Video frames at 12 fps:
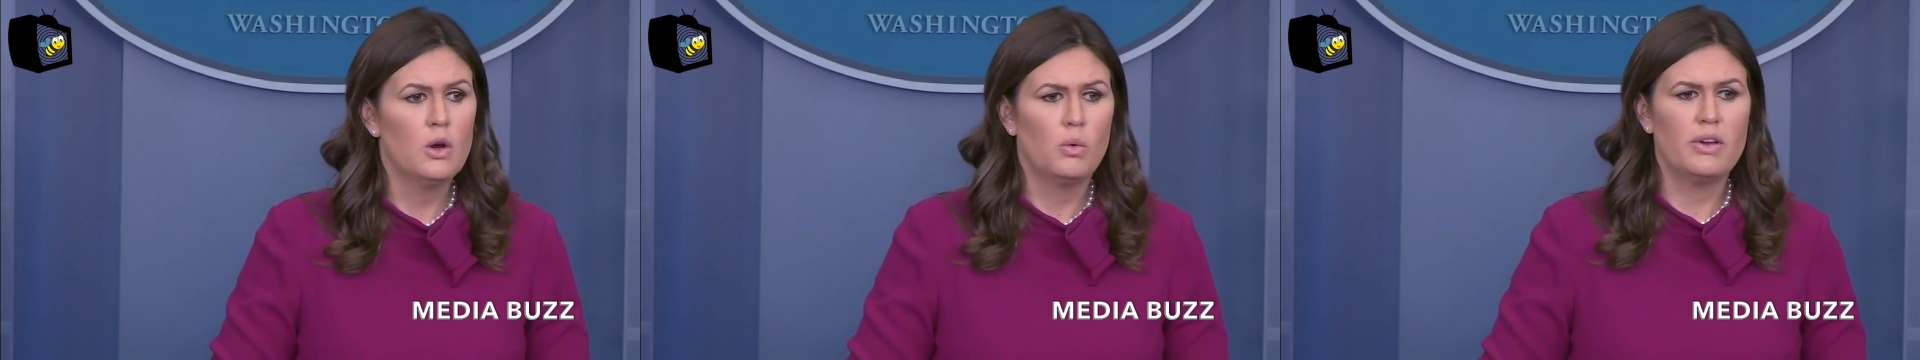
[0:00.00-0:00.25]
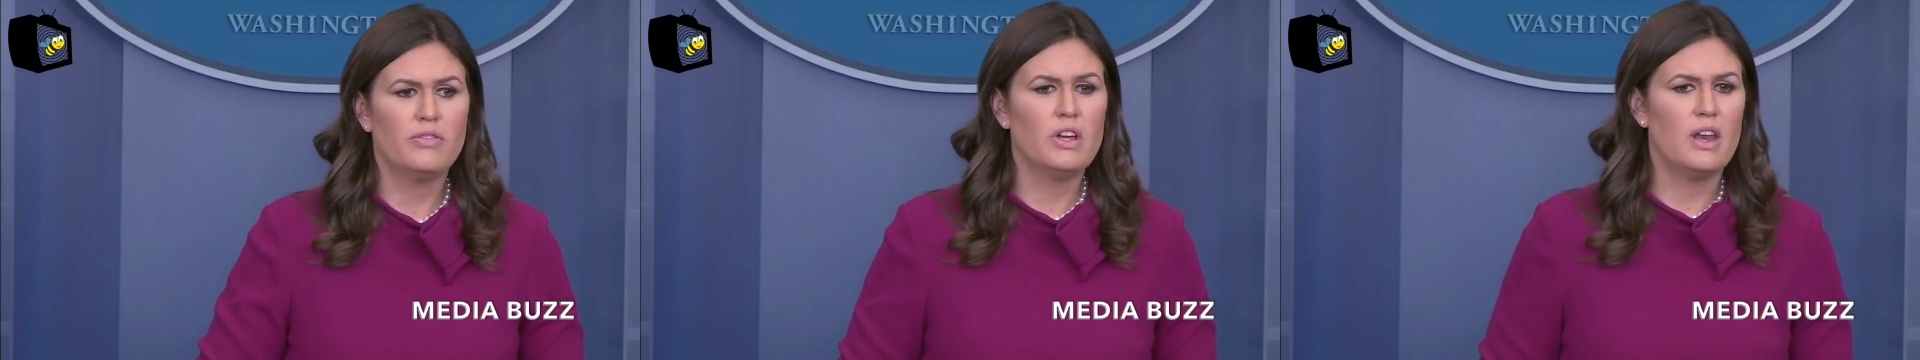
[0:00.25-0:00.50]

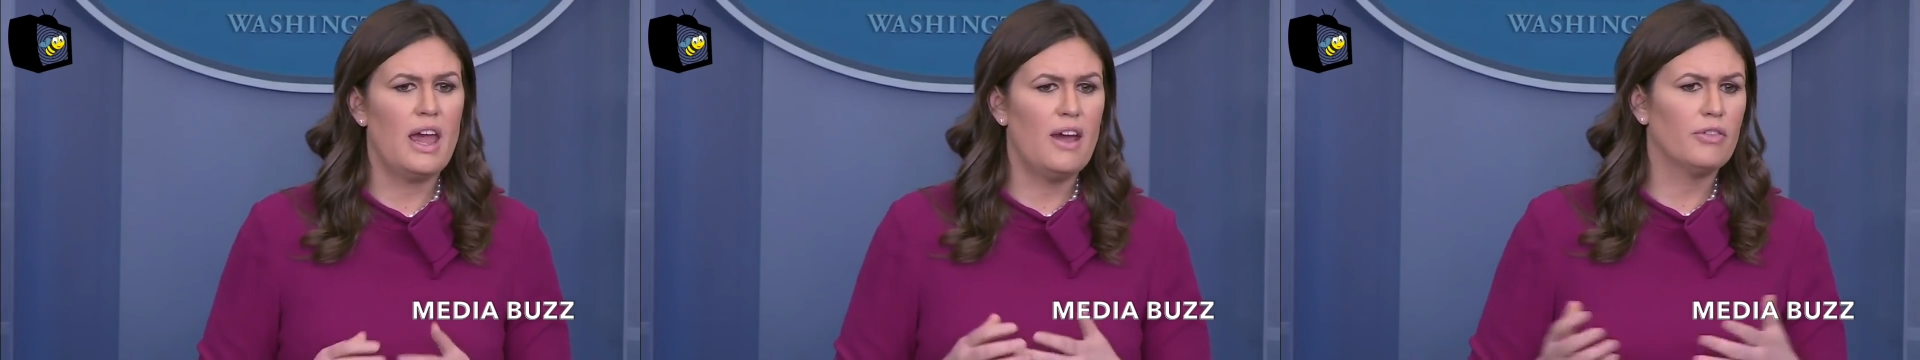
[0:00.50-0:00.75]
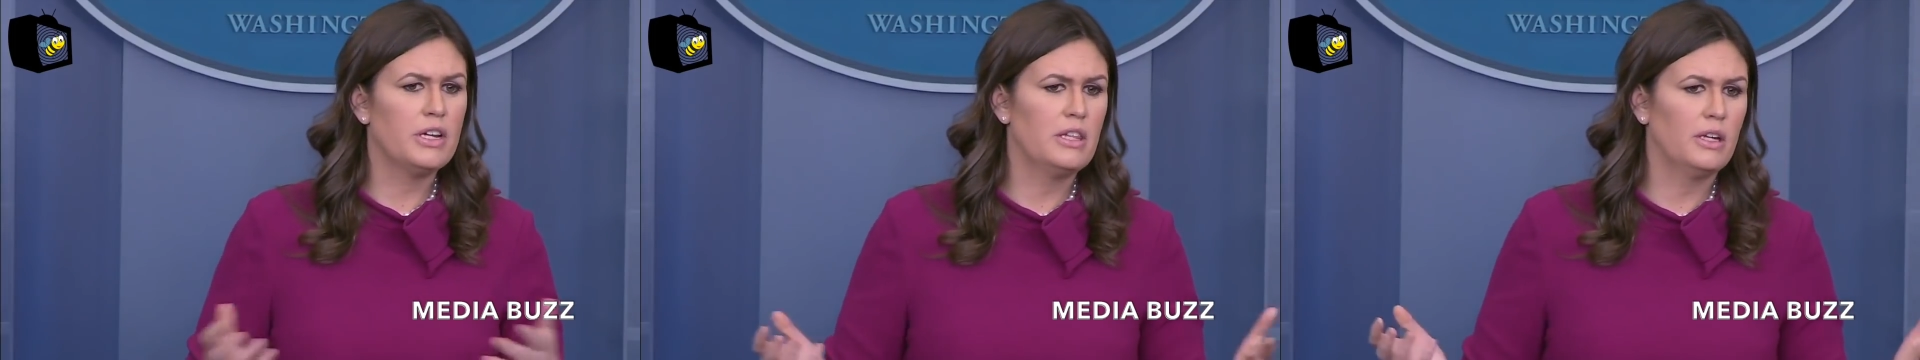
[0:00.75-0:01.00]
We have done
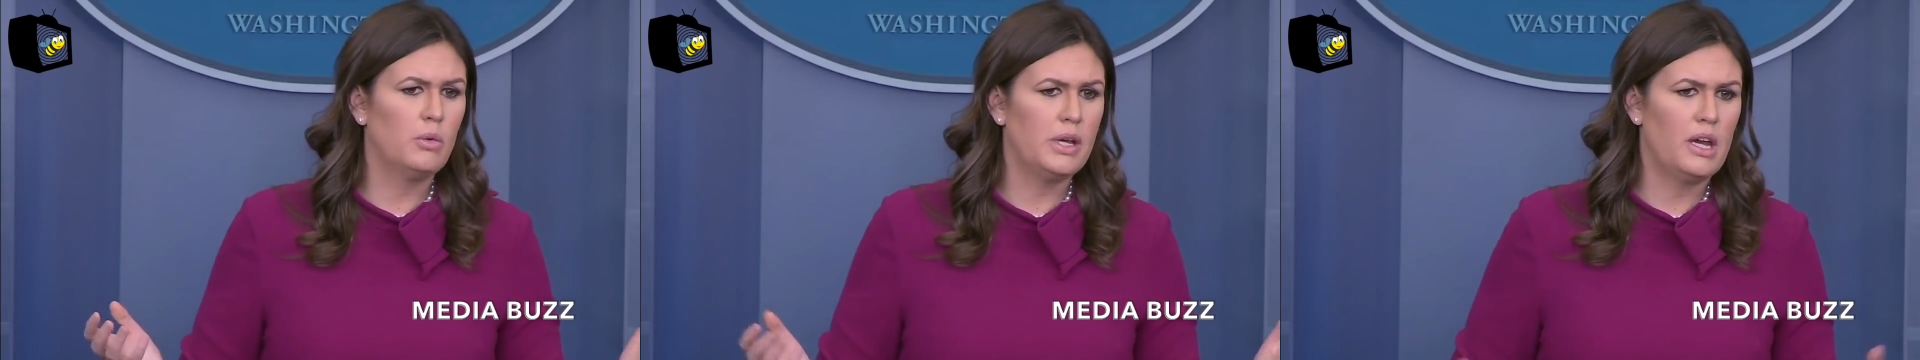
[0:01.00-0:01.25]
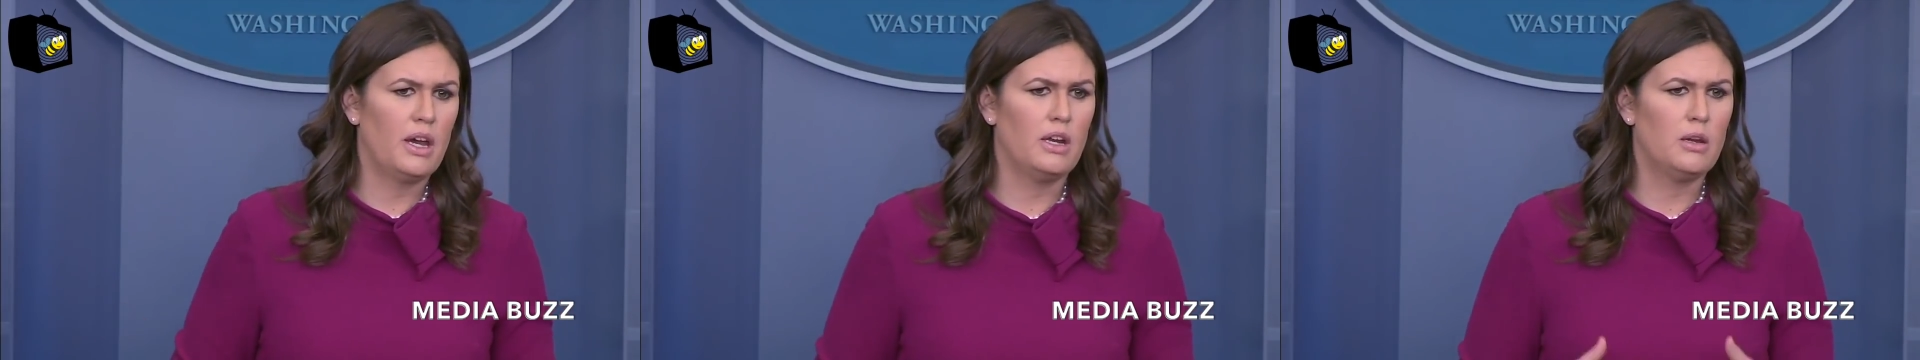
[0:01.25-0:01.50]
everything we
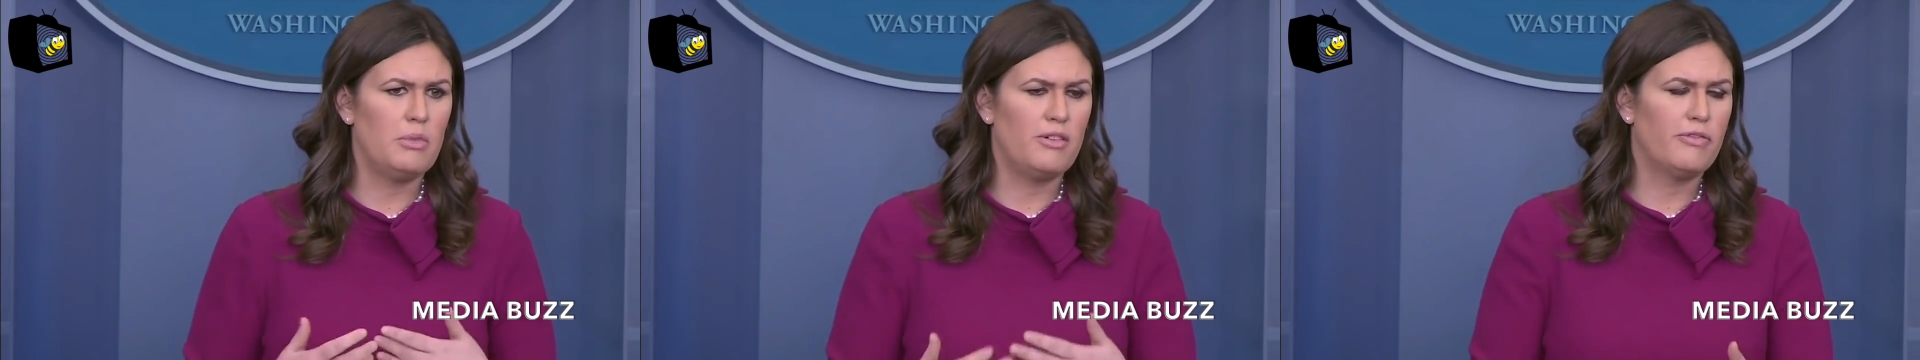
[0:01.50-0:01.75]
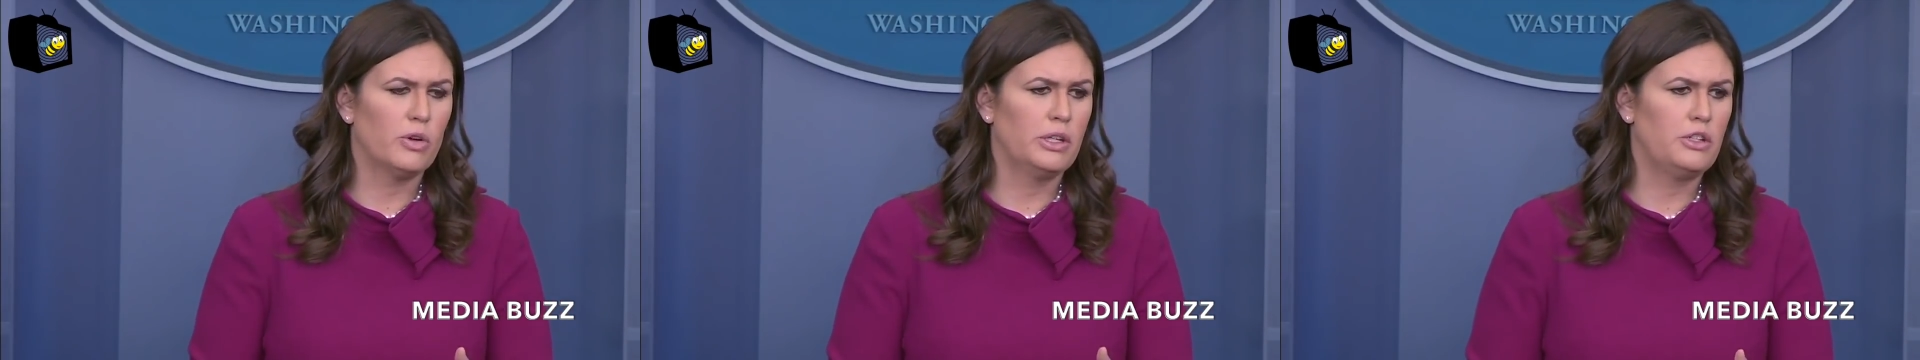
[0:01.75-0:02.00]
can to be
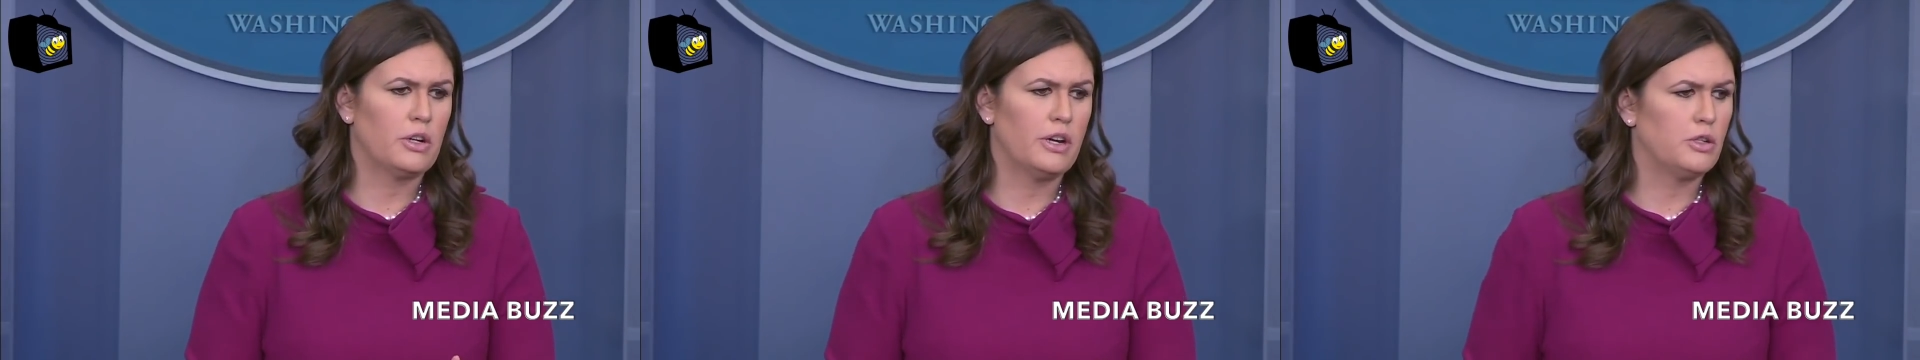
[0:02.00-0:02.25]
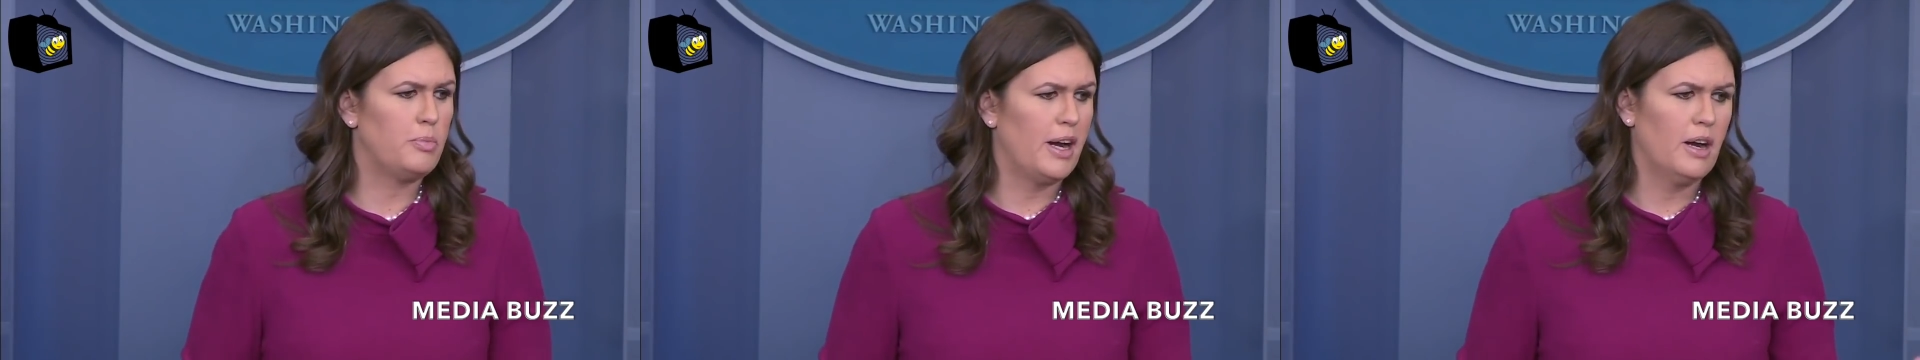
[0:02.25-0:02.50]
fully
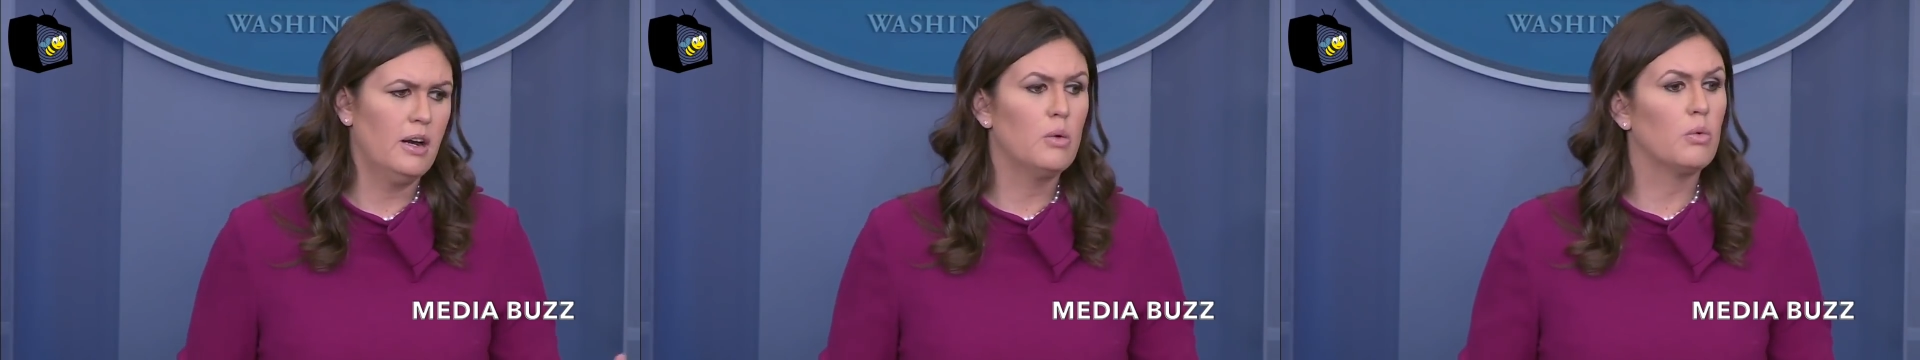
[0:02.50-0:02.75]
transparent,